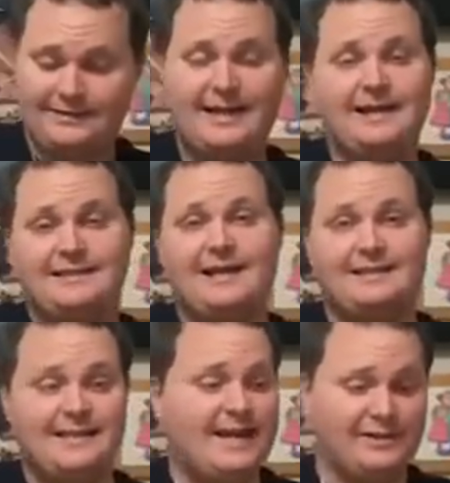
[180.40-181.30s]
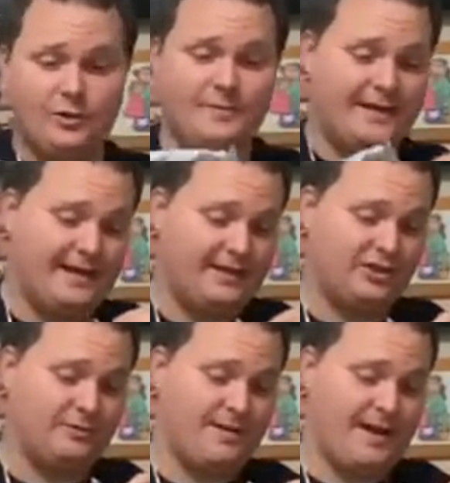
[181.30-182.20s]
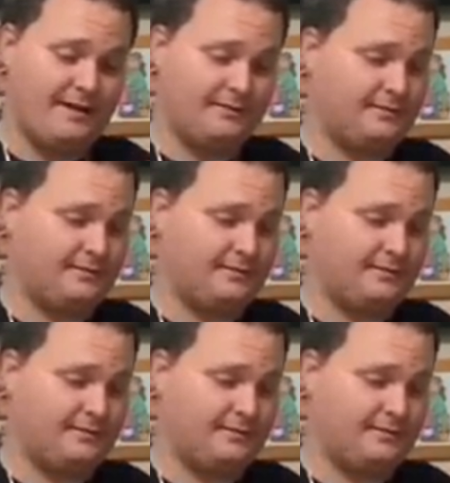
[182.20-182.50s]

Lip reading: times out of 10, you'll be getting shebangs.